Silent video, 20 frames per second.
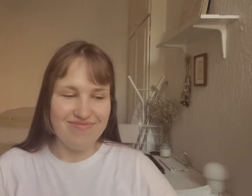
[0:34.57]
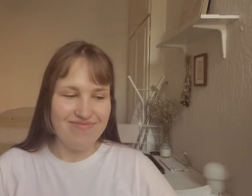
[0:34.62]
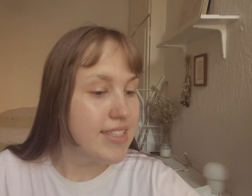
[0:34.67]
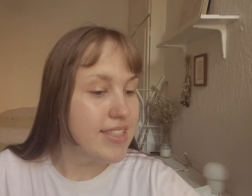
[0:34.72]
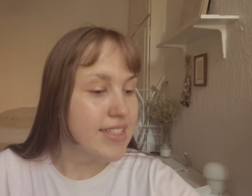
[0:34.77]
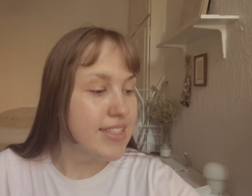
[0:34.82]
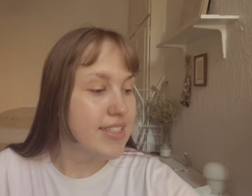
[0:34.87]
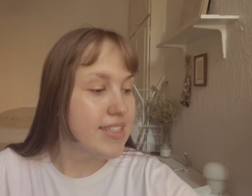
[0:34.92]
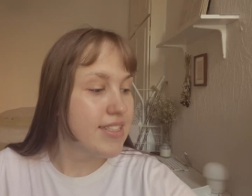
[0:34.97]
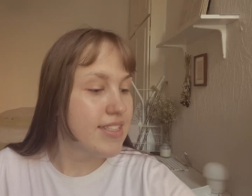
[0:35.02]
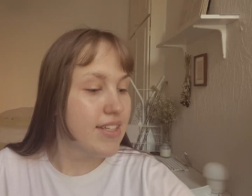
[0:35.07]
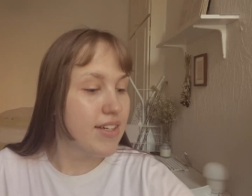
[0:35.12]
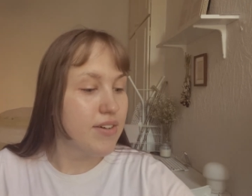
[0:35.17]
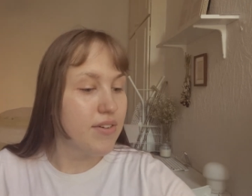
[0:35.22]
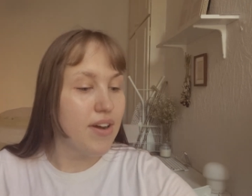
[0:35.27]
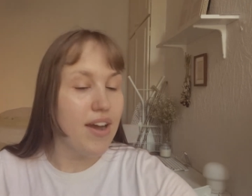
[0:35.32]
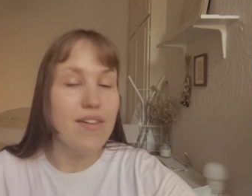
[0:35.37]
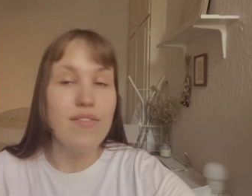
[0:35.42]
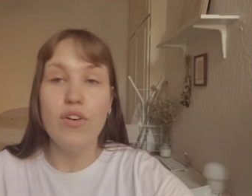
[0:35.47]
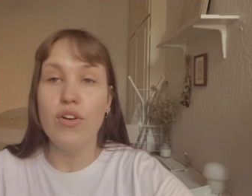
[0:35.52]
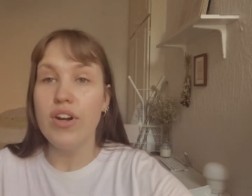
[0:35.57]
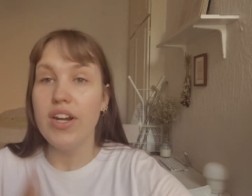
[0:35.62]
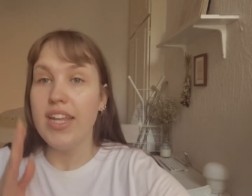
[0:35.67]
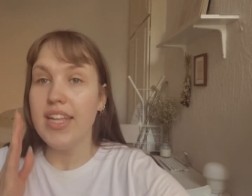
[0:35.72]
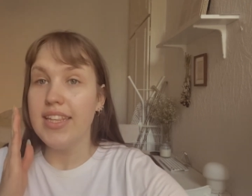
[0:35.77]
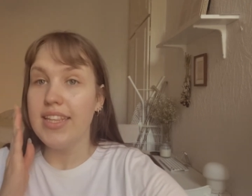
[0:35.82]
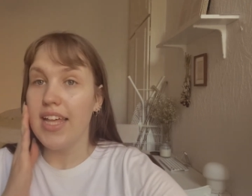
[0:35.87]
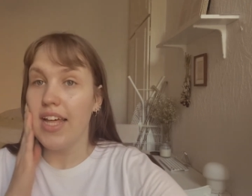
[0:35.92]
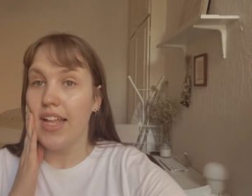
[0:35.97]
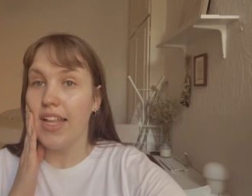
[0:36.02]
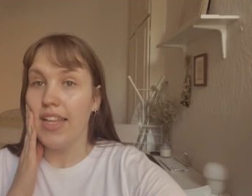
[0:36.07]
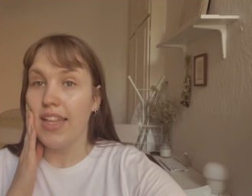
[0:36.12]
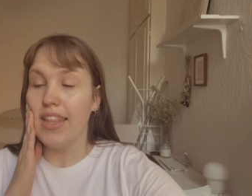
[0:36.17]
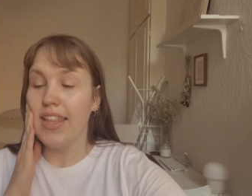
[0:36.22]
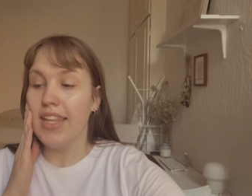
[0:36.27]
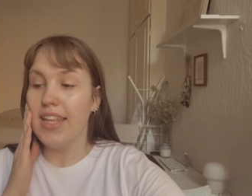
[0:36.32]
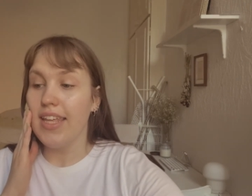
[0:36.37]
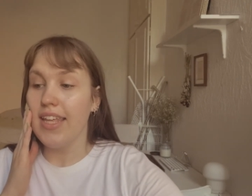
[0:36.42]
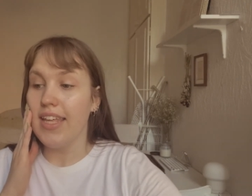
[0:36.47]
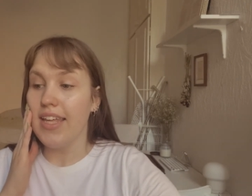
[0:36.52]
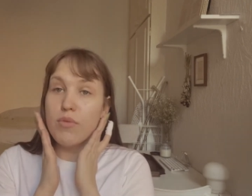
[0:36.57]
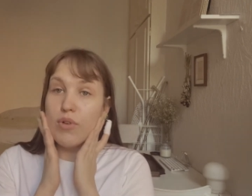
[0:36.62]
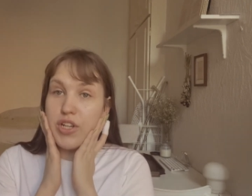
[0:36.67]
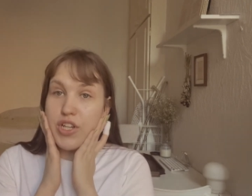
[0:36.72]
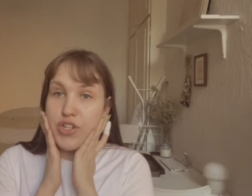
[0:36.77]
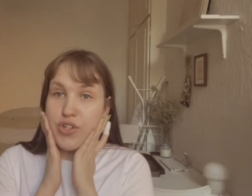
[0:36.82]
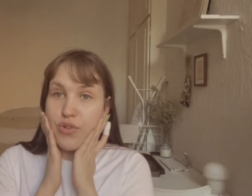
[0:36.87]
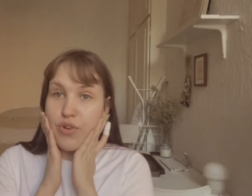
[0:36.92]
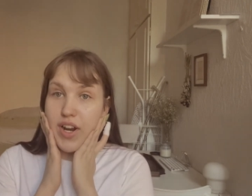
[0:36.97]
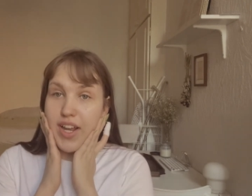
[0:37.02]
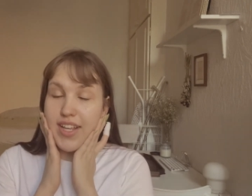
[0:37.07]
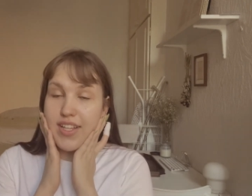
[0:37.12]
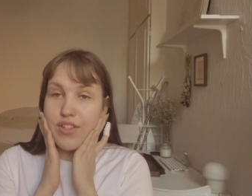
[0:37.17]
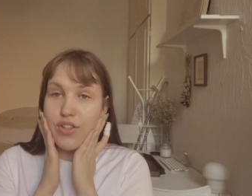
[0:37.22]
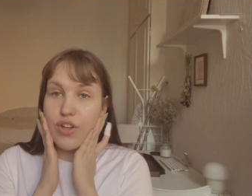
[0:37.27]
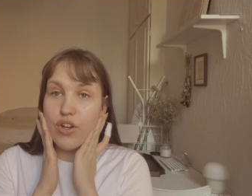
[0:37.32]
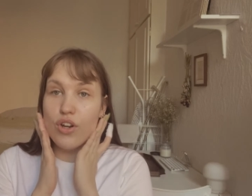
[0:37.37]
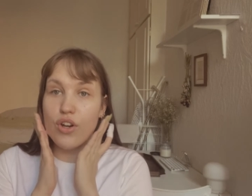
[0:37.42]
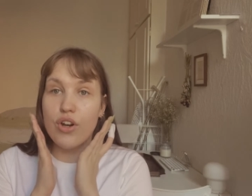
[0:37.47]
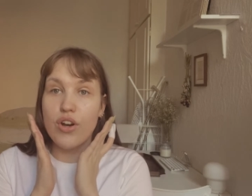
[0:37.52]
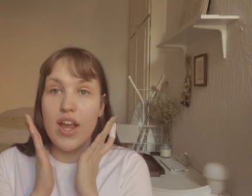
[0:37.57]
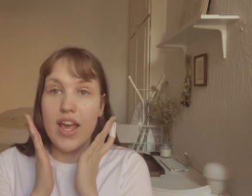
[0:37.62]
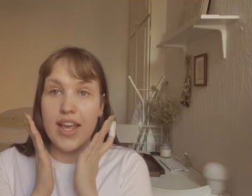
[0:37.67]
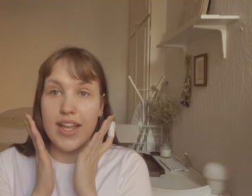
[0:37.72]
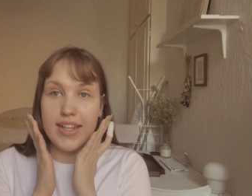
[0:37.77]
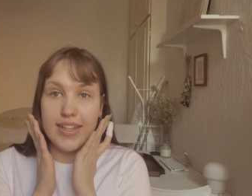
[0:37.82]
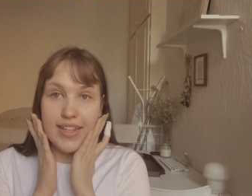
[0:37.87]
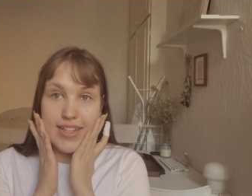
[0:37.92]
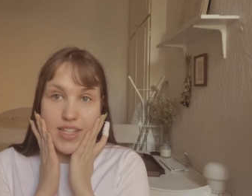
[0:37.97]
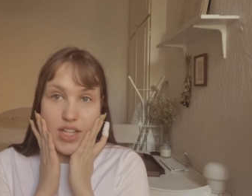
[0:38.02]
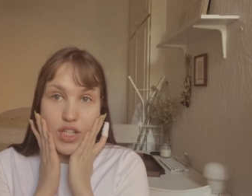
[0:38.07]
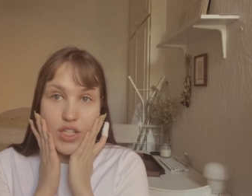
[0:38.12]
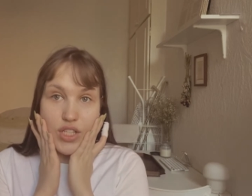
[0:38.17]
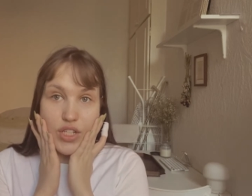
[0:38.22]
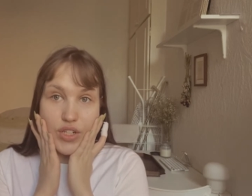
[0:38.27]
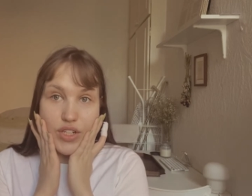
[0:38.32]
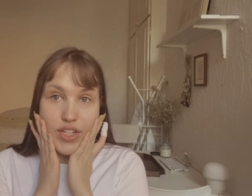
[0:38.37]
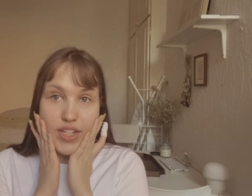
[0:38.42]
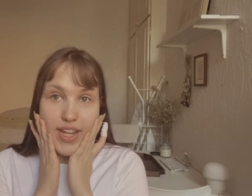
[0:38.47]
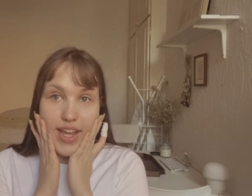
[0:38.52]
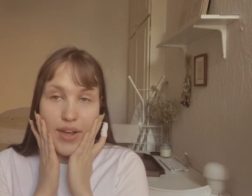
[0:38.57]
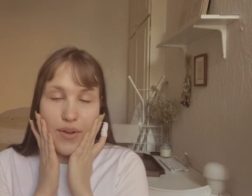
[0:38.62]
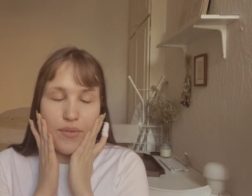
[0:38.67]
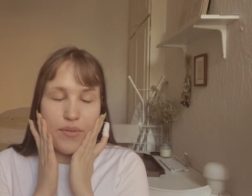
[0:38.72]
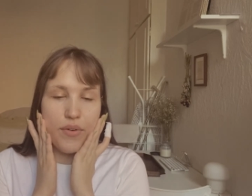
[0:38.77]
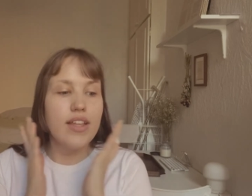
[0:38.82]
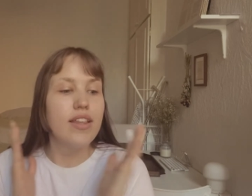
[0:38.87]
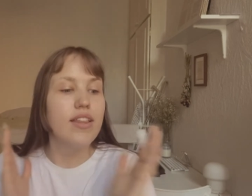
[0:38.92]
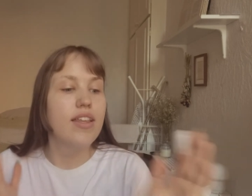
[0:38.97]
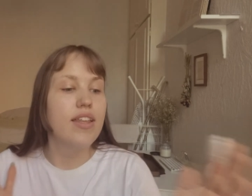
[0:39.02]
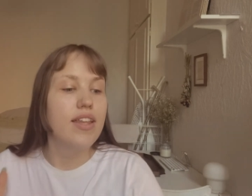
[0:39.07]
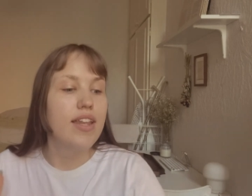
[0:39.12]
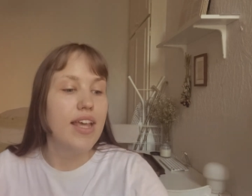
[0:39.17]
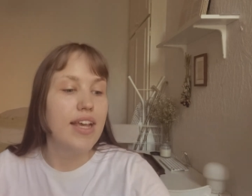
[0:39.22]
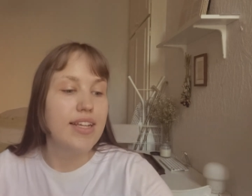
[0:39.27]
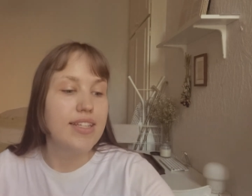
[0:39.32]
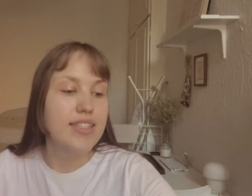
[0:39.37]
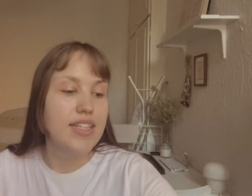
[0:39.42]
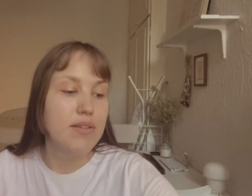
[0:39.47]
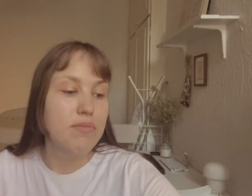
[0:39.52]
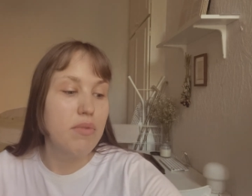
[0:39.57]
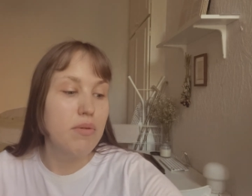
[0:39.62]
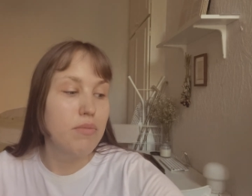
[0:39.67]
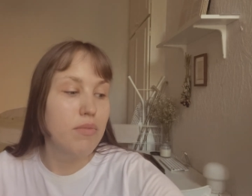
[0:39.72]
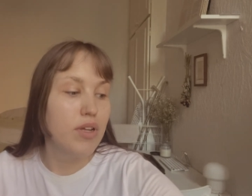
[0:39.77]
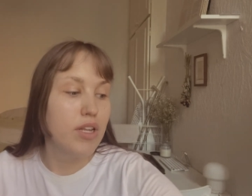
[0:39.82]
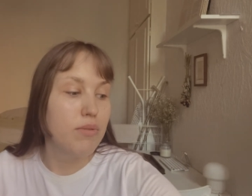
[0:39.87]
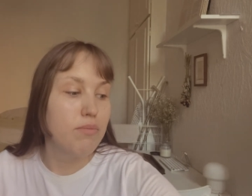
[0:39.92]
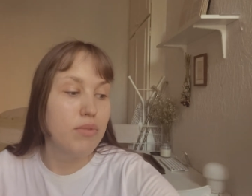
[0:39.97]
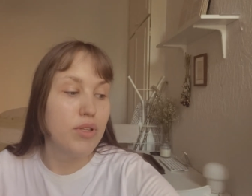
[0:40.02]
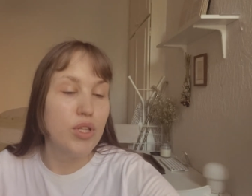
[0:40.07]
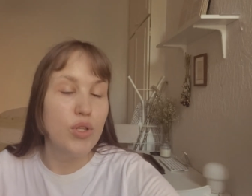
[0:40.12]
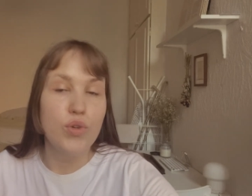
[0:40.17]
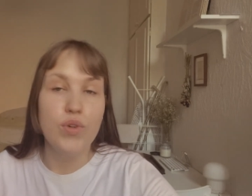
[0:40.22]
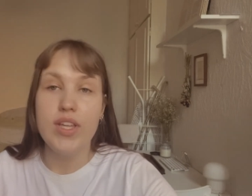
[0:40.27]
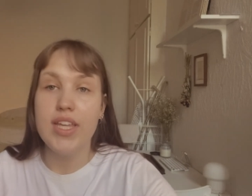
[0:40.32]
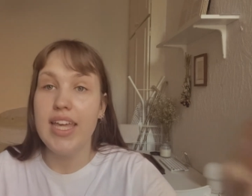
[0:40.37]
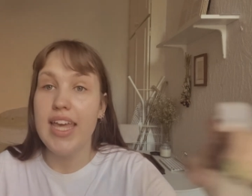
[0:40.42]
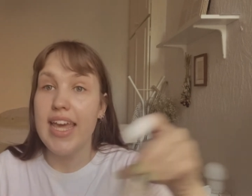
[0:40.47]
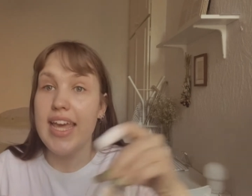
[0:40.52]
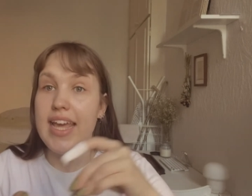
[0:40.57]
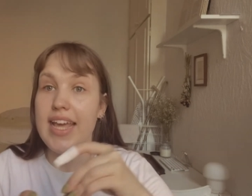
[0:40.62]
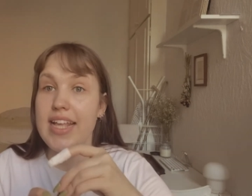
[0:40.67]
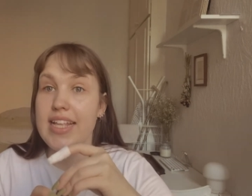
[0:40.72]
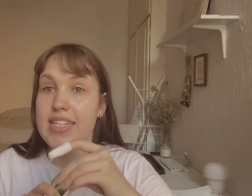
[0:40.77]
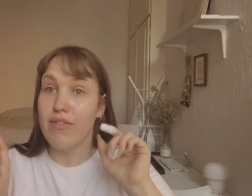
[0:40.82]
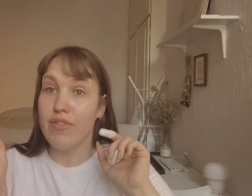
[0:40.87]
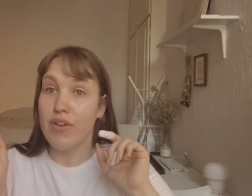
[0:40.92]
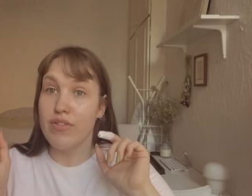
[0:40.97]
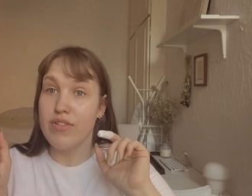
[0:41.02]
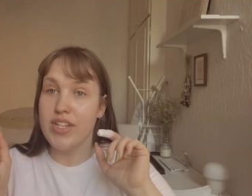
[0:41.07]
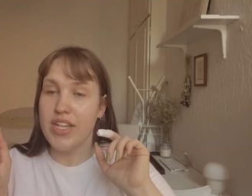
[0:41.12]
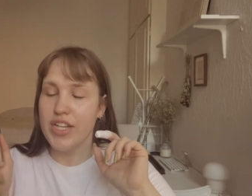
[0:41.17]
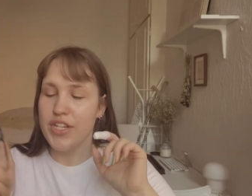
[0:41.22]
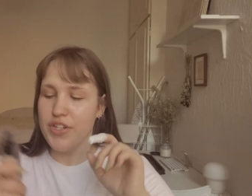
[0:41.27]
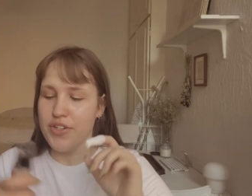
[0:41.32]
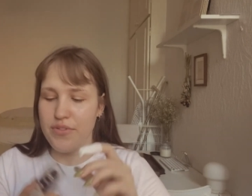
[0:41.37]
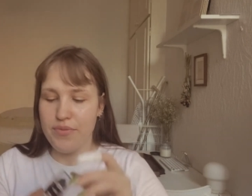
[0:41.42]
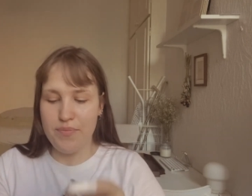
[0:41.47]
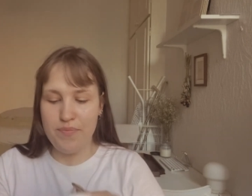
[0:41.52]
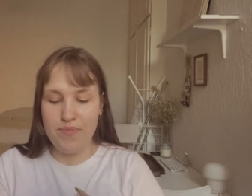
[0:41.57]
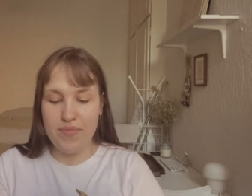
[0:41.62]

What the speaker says: So I've already done the moisturizer and the sunscreen now. The next step I'm gonna be doing is foundation.